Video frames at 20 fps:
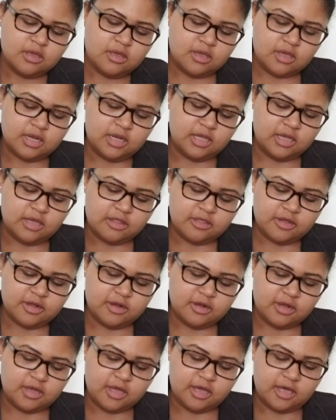Any
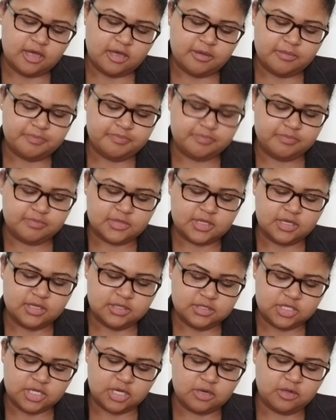other um,
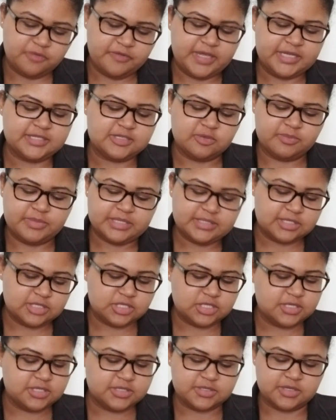general advice or
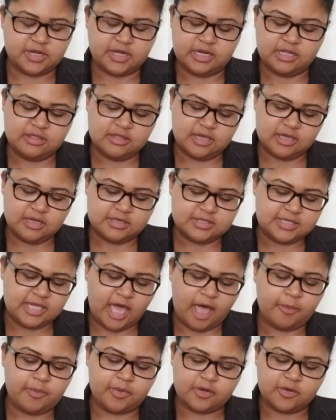messages or anything else
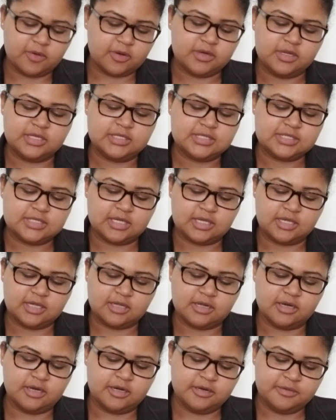Capricorn needs to
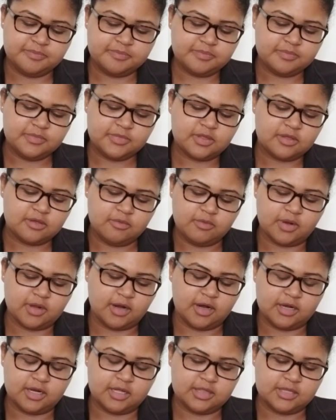hear?
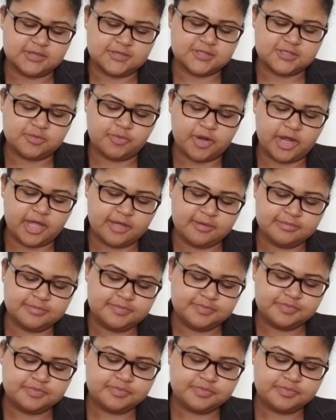regarding this spread.